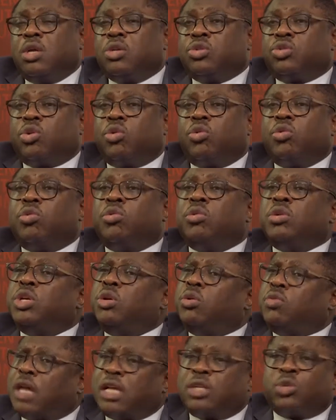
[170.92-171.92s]
So,
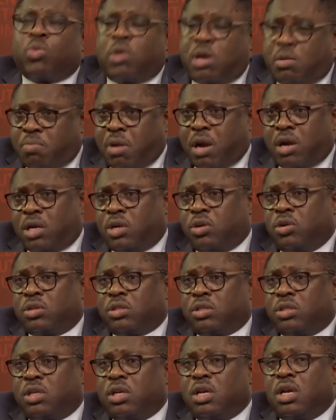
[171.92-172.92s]
that's one
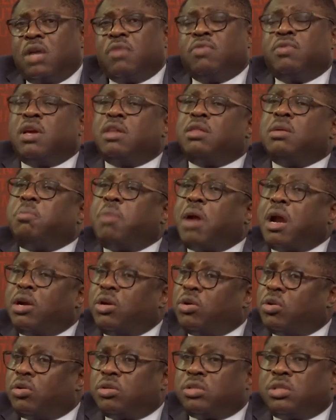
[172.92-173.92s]
paradox. The other
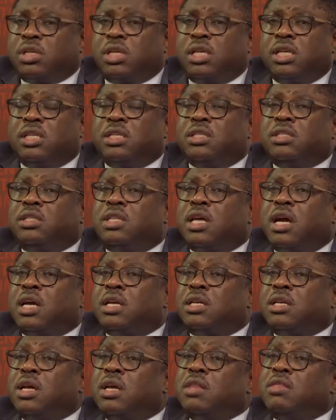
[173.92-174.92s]
paradox is
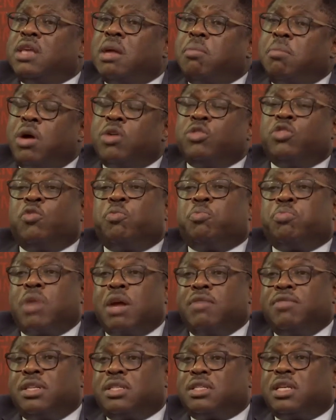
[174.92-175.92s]
that the amount of
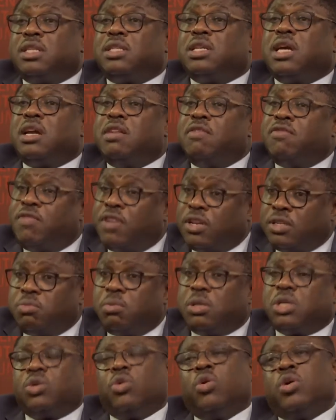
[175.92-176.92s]
private sector
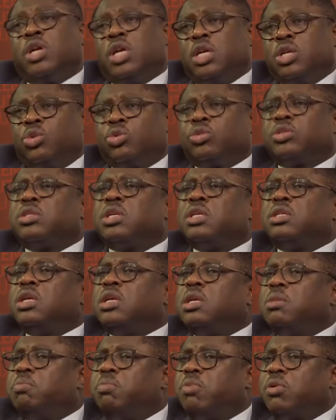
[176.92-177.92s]
investment going into such
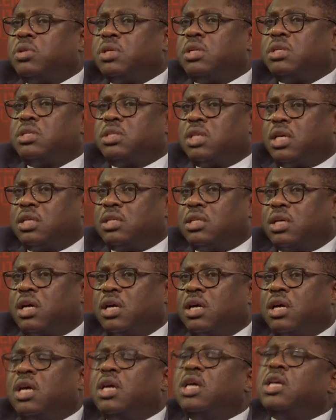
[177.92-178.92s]
an important sector
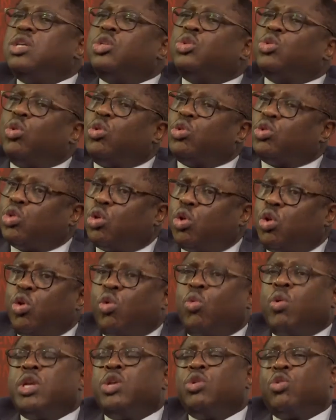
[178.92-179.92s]
is also low
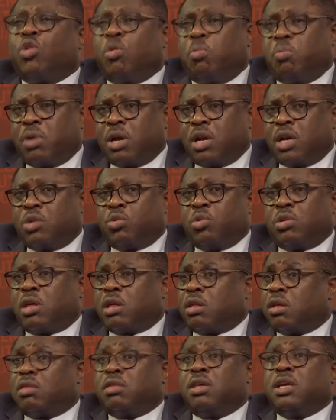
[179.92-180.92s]
when you compare it with
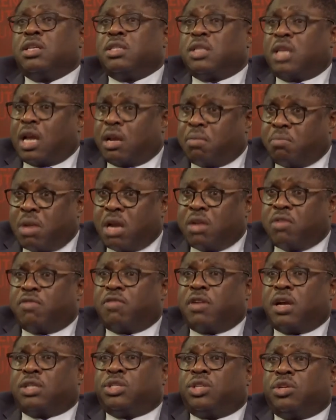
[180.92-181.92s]
other things like
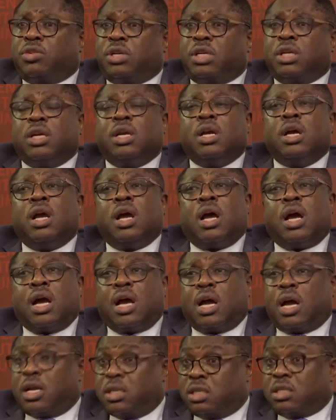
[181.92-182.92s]
manufacturing
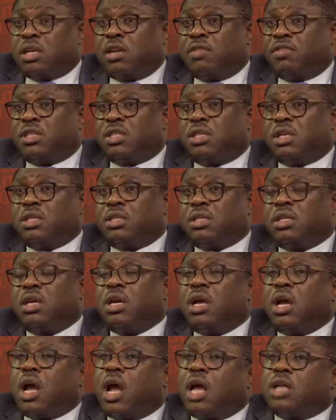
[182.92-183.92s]
and services.
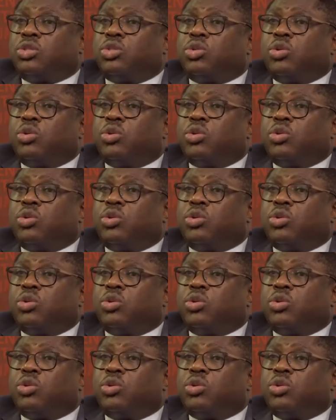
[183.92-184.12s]
And